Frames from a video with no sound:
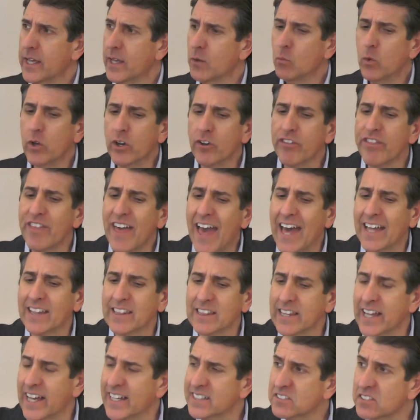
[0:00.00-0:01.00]
will
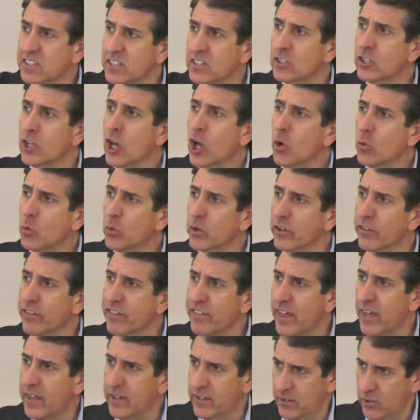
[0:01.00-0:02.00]
that lessen?
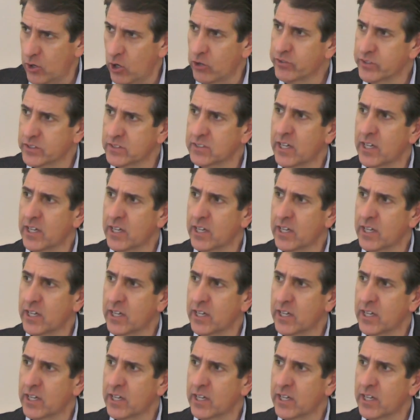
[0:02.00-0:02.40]
Over